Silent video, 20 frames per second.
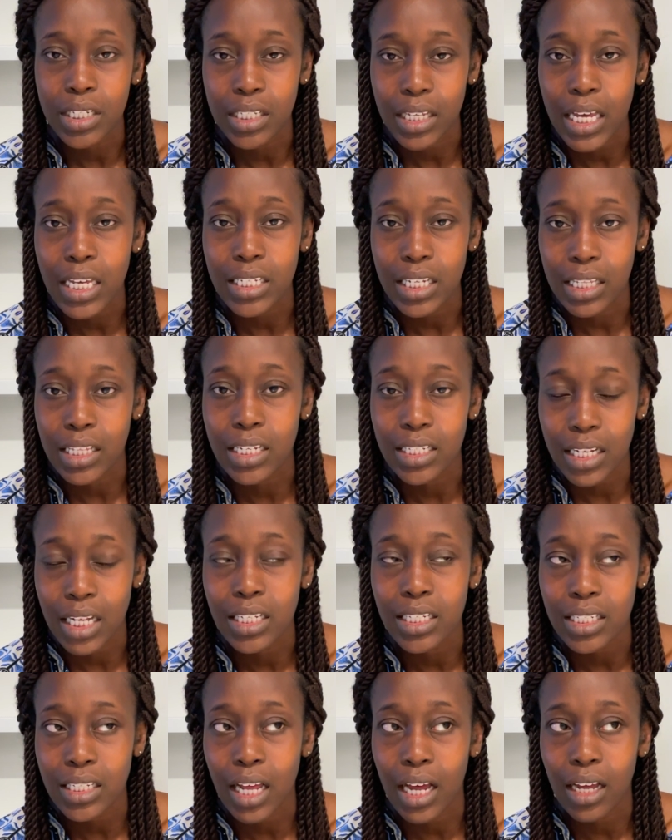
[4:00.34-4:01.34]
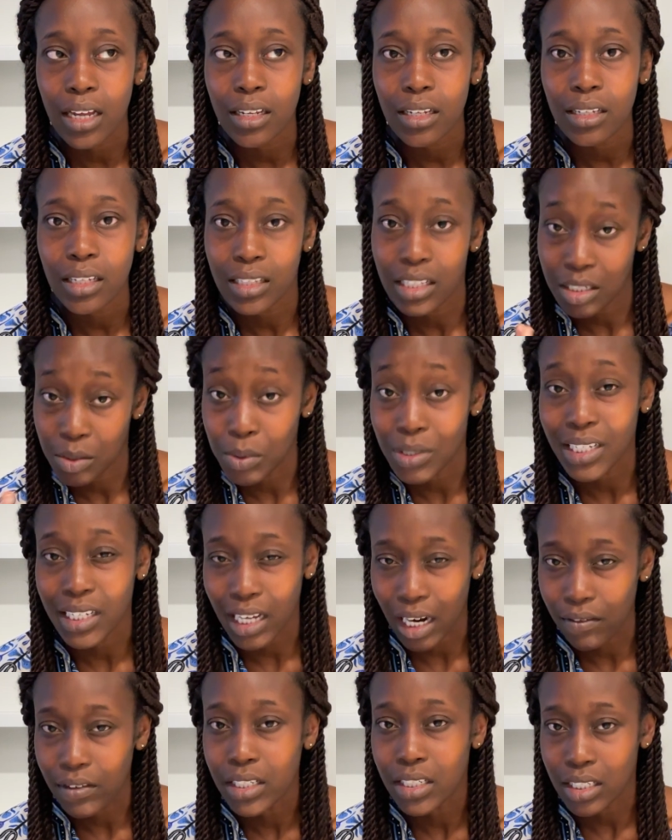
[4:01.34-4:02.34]
case in the sense that this was a
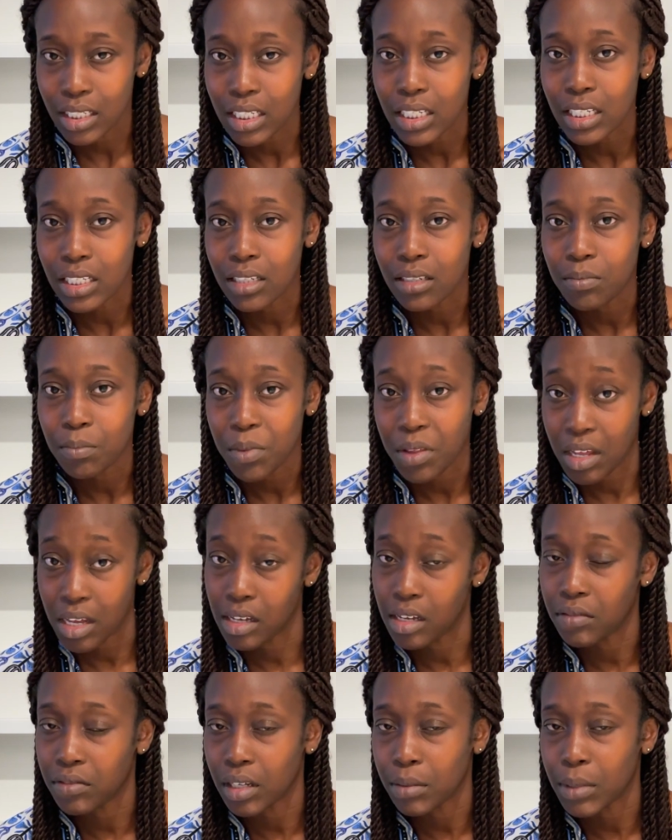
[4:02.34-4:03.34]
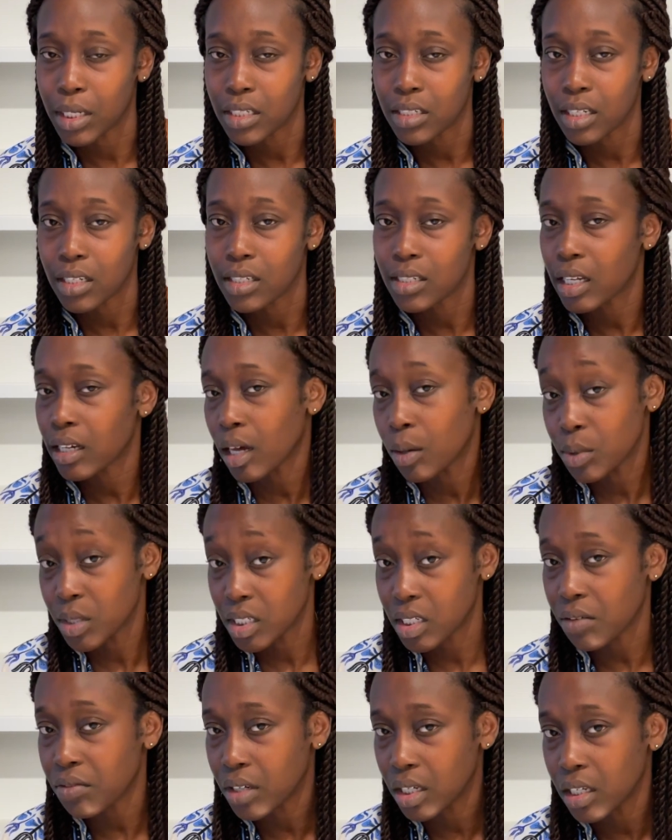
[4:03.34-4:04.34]
guaranteed thing, if that makes sense. Like I was
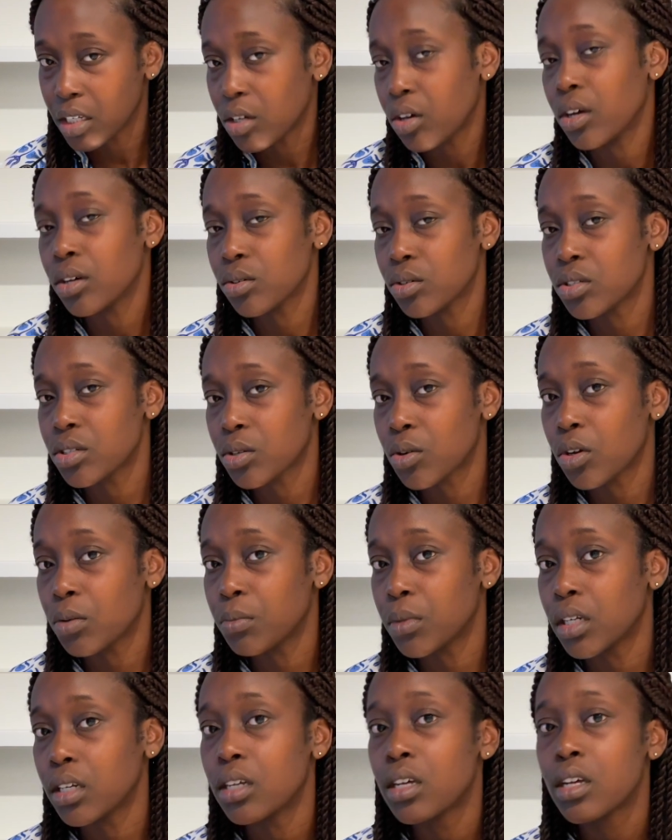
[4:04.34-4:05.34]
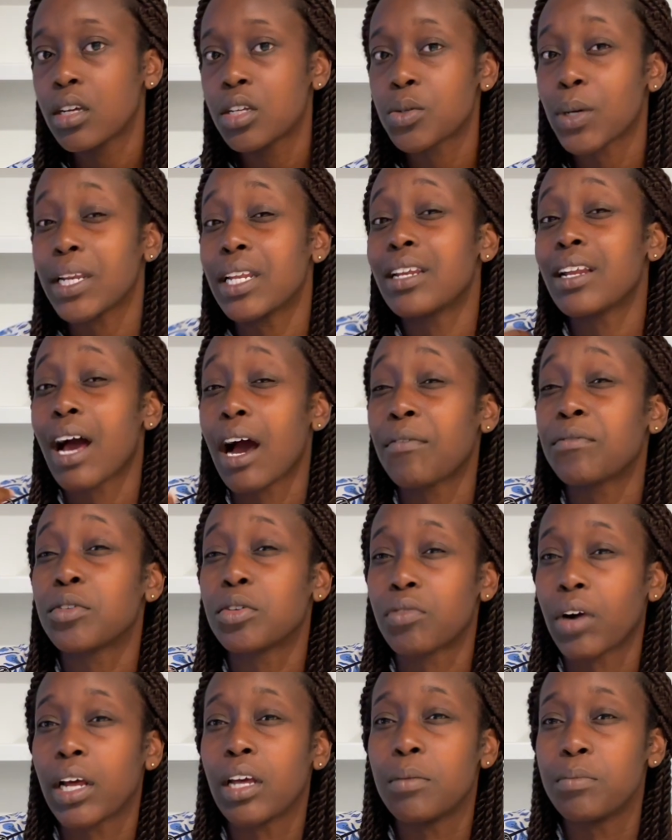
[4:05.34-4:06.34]
definitely going on secondment, so I didn't have to
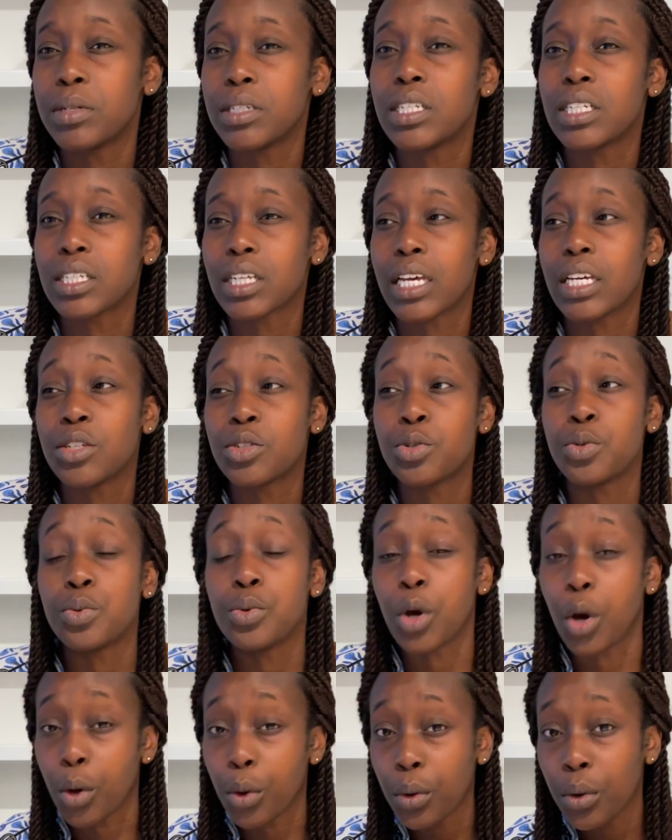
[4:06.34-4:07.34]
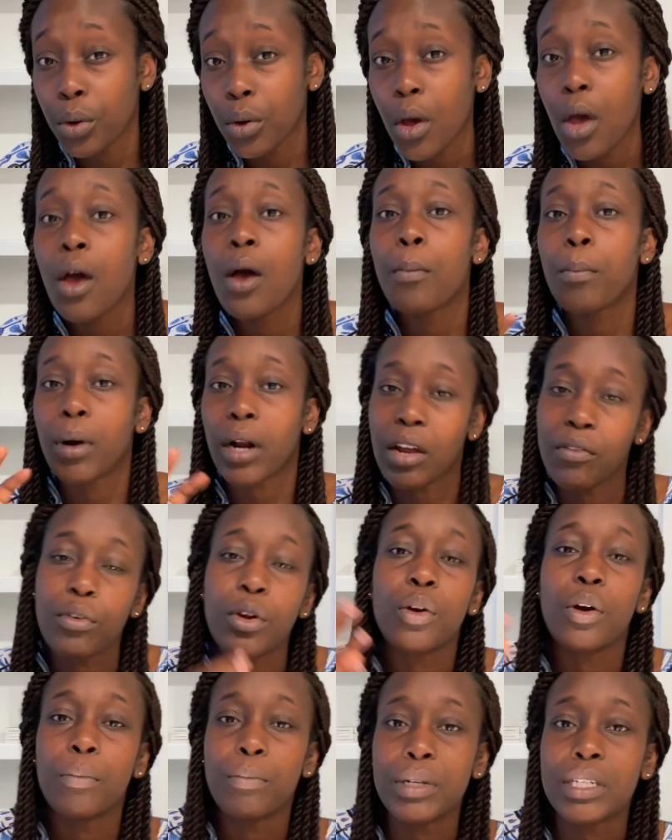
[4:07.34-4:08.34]
write a business case to go, but I
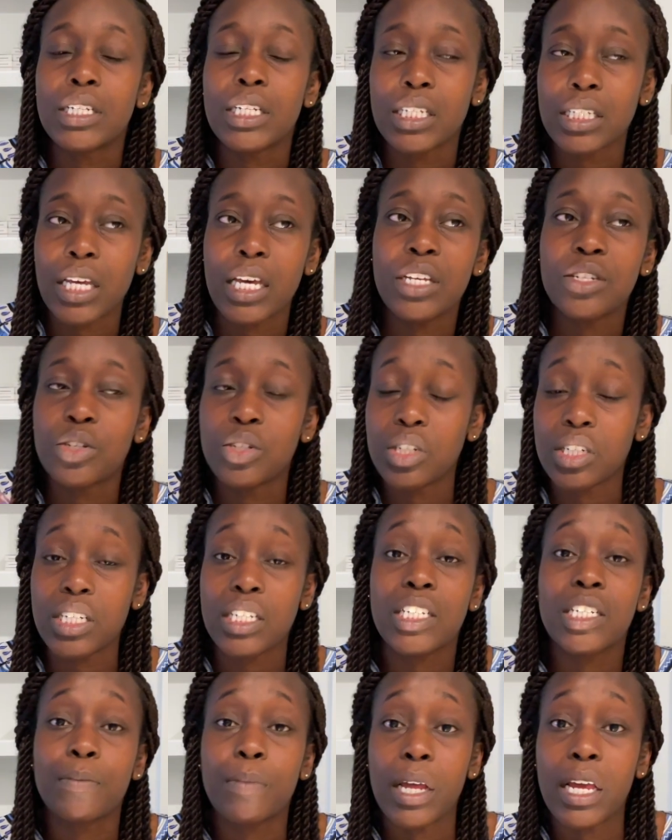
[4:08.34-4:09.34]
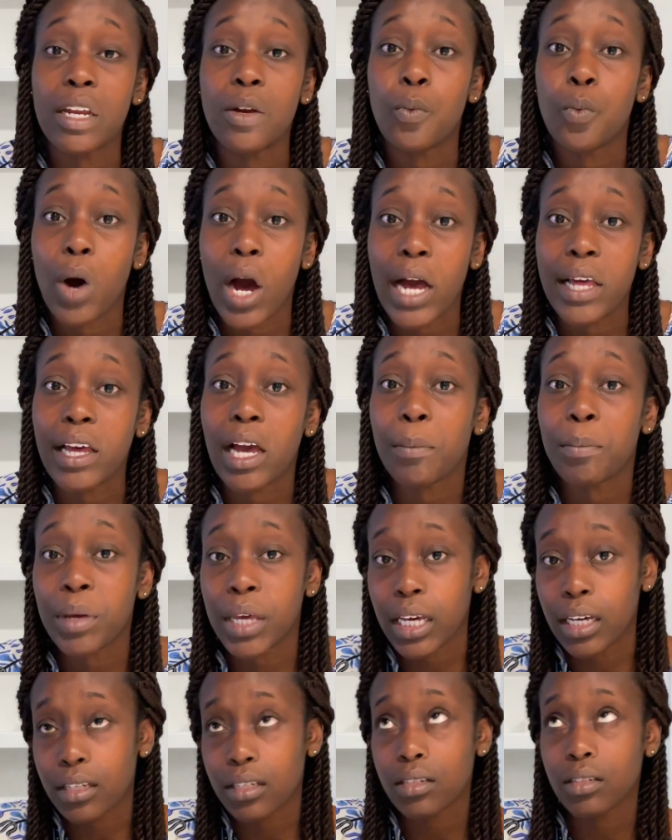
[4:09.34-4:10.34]
wrote a business case to just explain why I
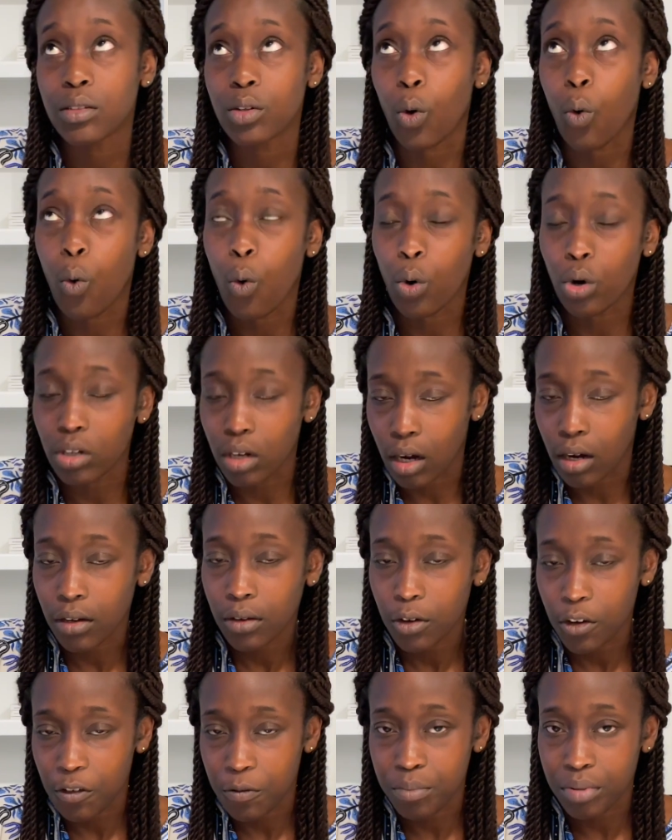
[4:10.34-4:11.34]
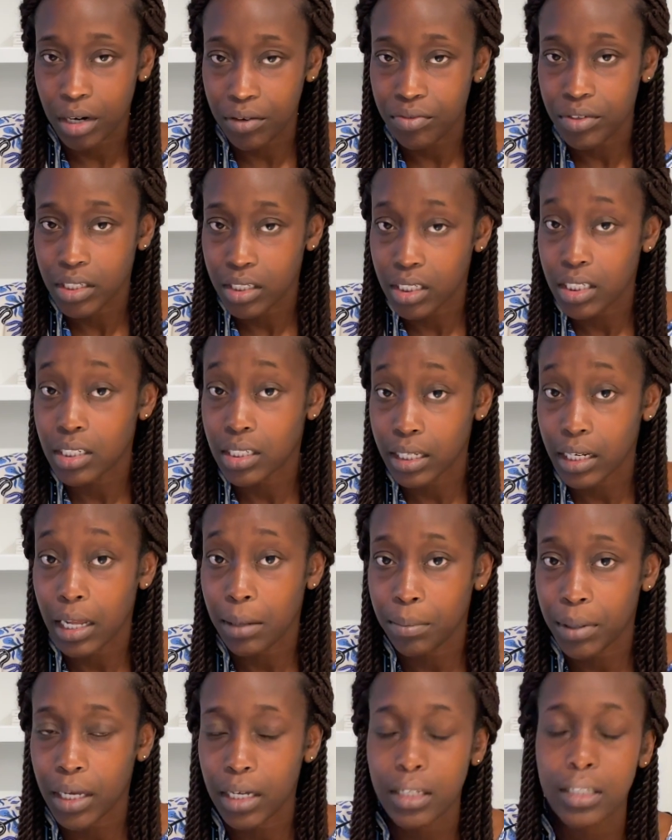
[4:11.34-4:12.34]
picked the order of preferences that I
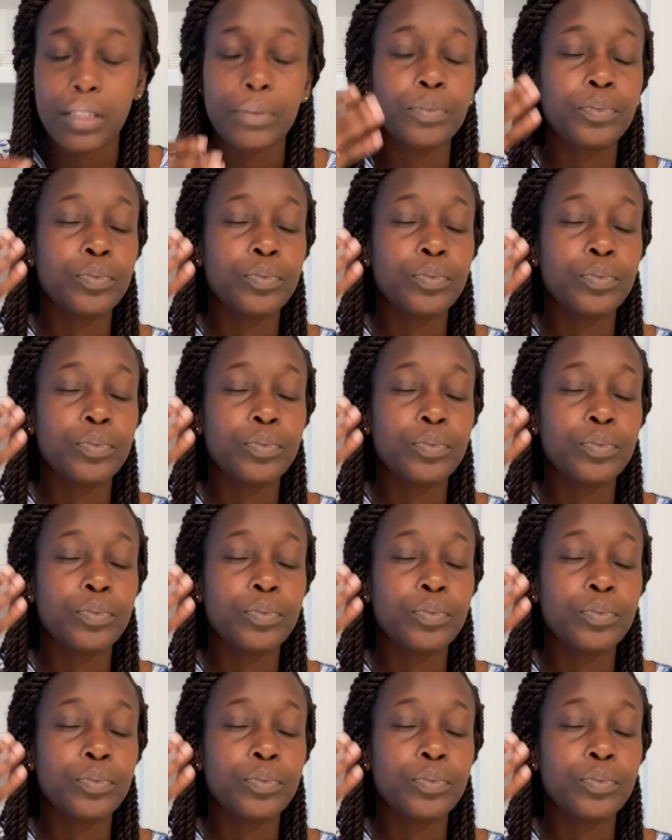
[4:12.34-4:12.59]
picked.